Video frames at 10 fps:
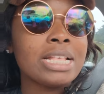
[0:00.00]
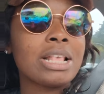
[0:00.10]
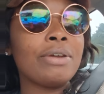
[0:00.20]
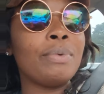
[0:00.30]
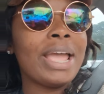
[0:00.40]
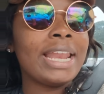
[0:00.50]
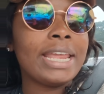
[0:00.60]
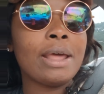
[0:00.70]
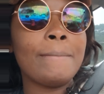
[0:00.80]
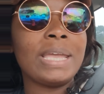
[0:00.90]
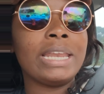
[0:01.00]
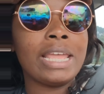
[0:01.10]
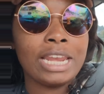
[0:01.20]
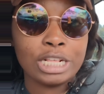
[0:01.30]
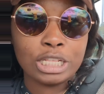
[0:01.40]
So the wedding ended up being
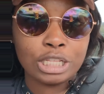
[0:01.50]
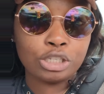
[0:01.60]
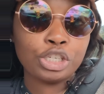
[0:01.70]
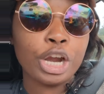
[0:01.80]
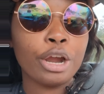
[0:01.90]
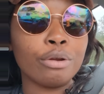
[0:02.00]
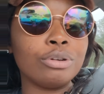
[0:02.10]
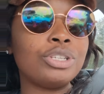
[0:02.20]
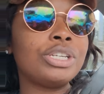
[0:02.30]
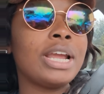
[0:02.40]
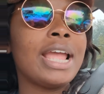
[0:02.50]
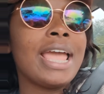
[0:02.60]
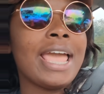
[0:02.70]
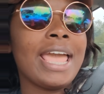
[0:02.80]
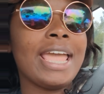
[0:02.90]
at this church.
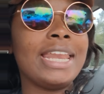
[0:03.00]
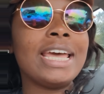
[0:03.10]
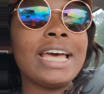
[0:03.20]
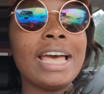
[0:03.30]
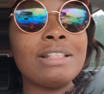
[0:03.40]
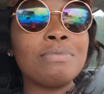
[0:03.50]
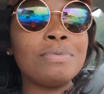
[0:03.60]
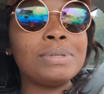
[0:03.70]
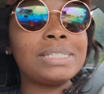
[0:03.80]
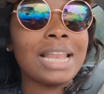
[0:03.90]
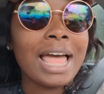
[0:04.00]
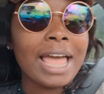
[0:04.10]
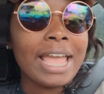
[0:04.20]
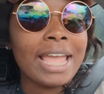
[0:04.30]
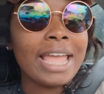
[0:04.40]
And the husband was
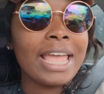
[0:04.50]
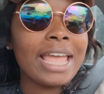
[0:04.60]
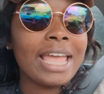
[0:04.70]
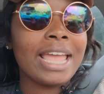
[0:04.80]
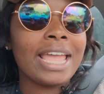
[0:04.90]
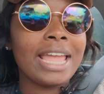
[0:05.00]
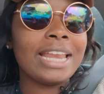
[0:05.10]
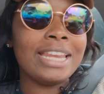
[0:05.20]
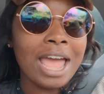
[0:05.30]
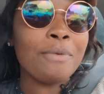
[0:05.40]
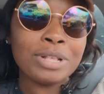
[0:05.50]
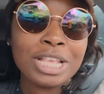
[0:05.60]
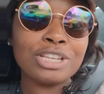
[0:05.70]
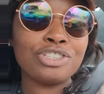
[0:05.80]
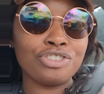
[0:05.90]
like, that
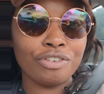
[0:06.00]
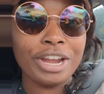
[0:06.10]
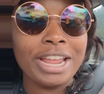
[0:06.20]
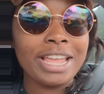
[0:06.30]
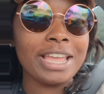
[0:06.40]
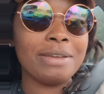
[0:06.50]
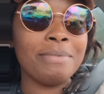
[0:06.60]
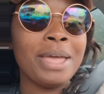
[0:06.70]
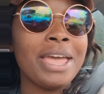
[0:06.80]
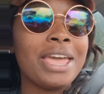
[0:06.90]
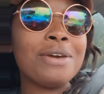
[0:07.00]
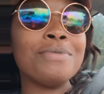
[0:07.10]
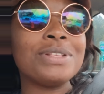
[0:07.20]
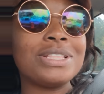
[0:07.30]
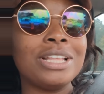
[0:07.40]
was his dream. It
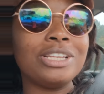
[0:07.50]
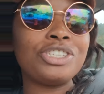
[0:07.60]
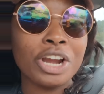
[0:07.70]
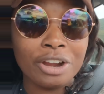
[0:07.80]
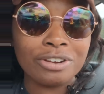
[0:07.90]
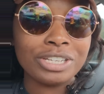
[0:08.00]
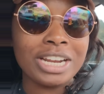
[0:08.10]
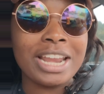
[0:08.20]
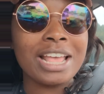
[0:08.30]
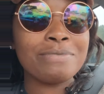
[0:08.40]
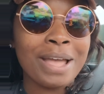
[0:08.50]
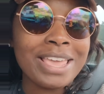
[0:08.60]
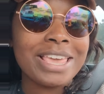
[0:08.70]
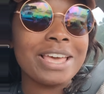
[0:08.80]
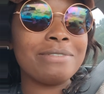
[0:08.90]
was the church. And that's why
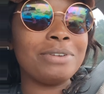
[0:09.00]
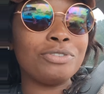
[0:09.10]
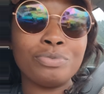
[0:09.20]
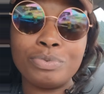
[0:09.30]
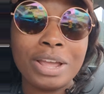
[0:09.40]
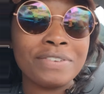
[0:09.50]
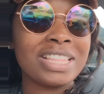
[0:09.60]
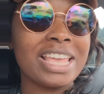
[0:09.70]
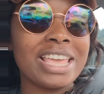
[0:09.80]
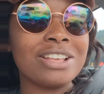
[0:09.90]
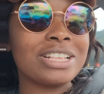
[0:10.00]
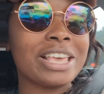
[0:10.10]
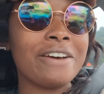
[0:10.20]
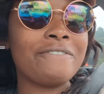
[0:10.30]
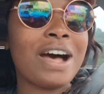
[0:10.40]
he kept, everything else
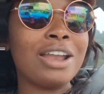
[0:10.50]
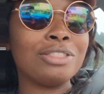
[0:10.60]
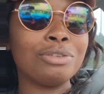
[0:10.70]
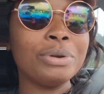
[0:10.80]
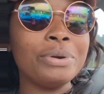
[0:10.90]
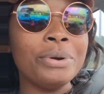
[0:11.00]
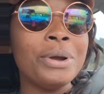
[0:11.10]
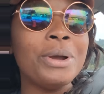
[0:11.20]
kept falling through.